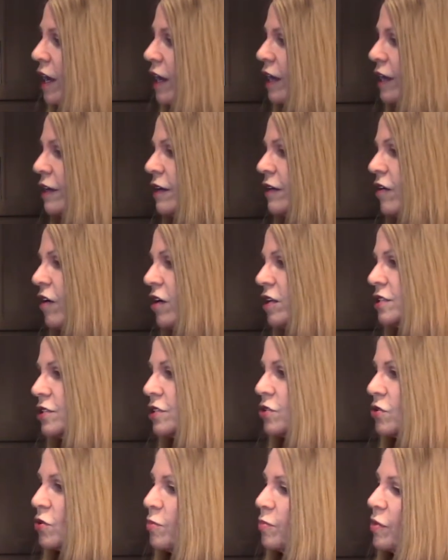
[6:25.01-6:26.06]
And it
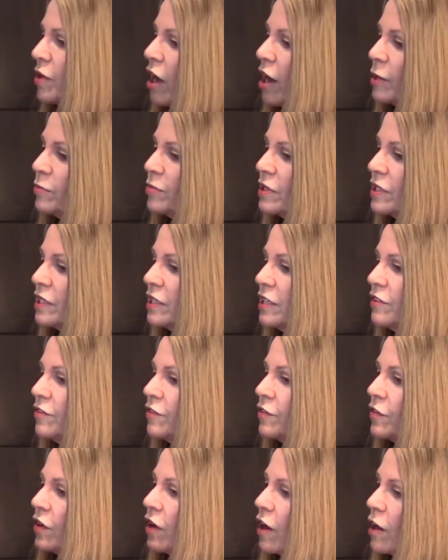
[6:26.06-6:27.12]
also, I
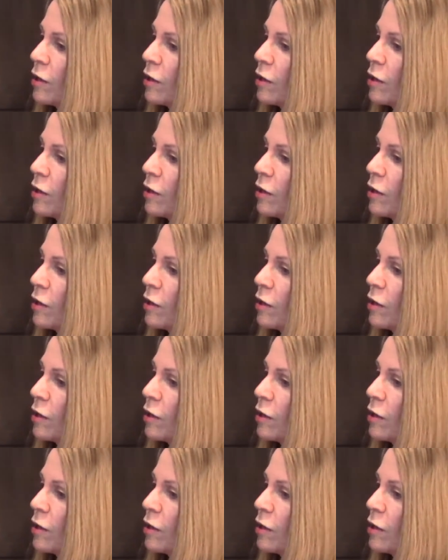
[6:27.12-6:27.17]
believe,